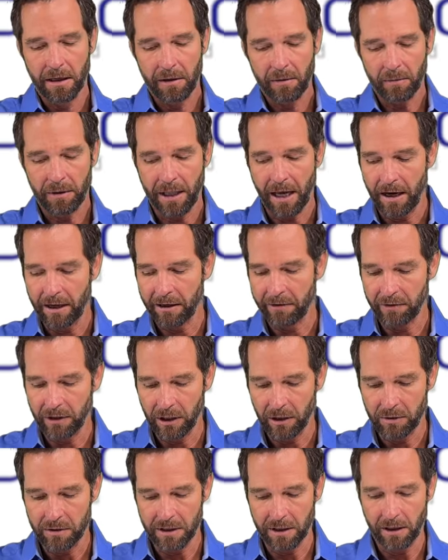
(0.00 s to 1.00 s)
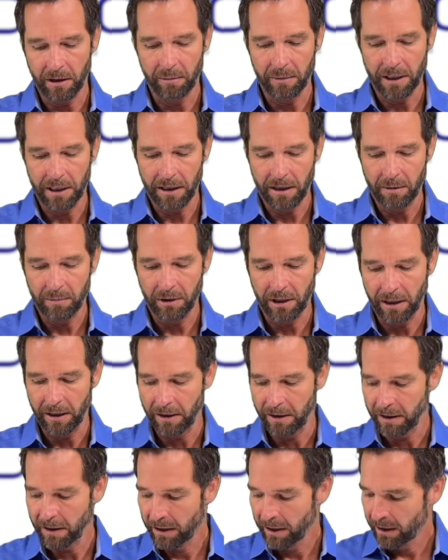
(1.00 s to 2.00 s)
without even using our media
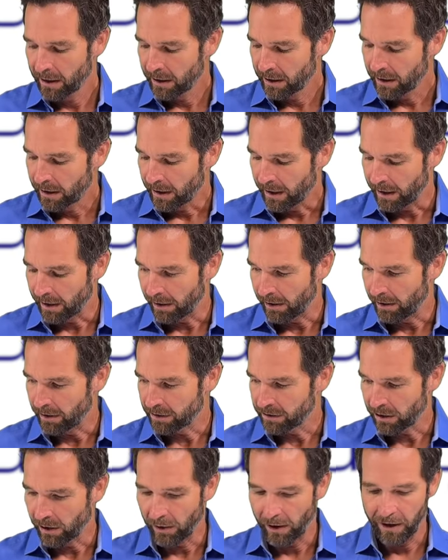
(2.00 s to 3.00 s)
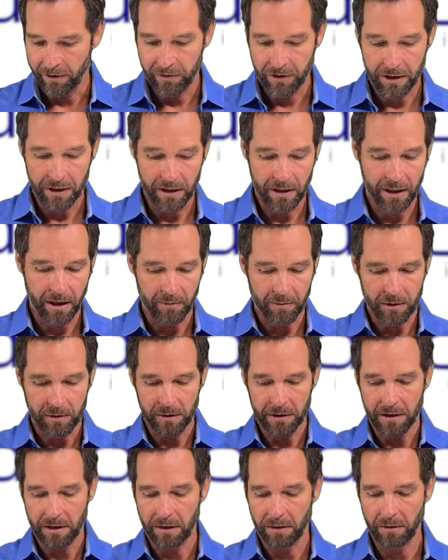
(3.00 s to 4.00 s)
player at all. So everything comes
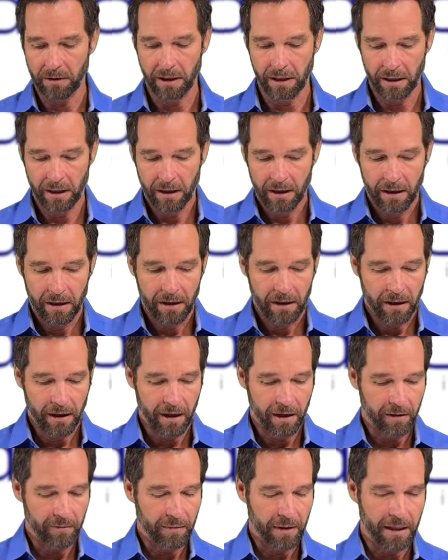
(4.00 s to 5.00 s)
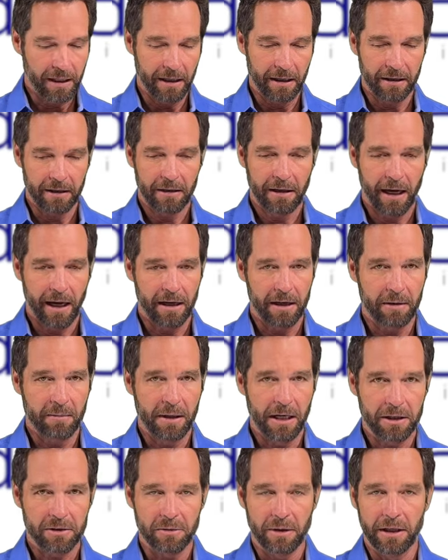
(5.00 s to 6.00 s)
with the unit, um, again, out of the
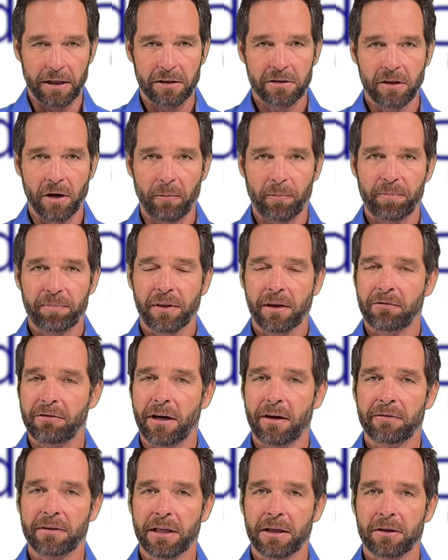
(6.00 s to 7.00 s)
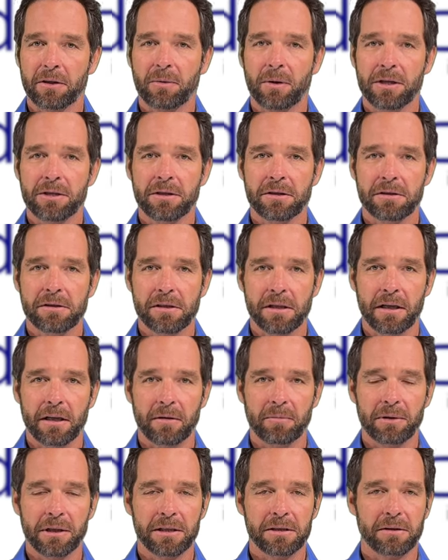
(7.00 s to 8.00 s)
box ready. So if you have any other questions, uh,
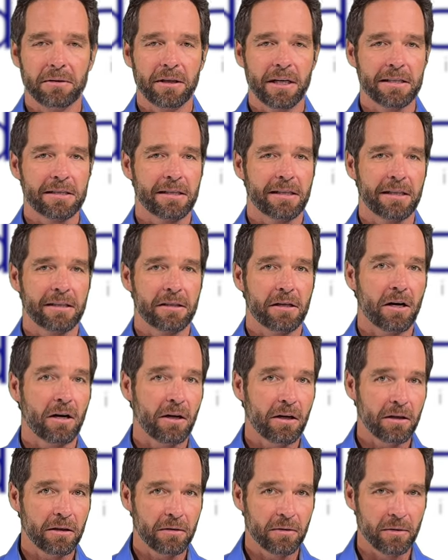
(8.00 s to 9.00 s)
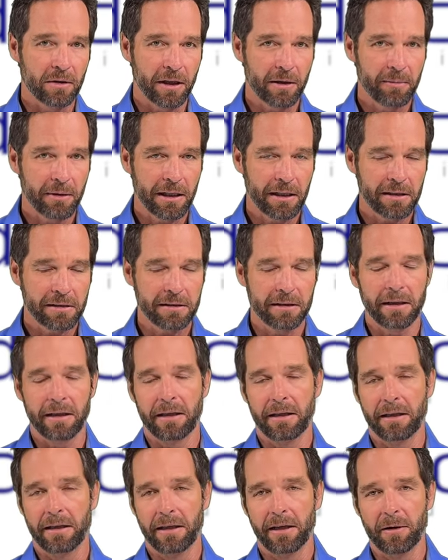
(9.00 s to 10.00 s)
please don't hesitate to call or email us,
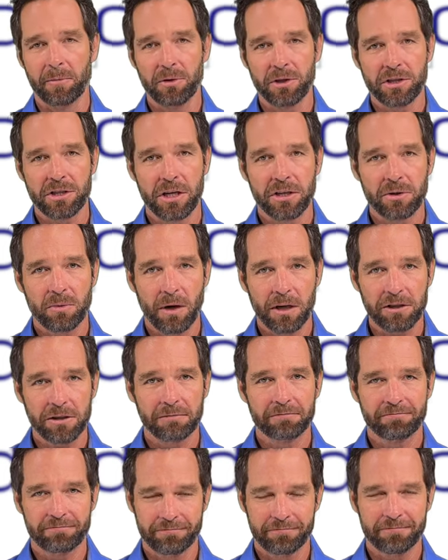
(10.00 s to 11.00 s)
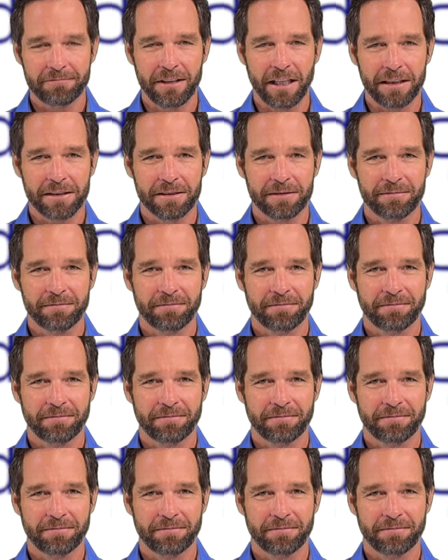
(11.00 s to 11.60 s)
and I appreciate you watching. Thanks.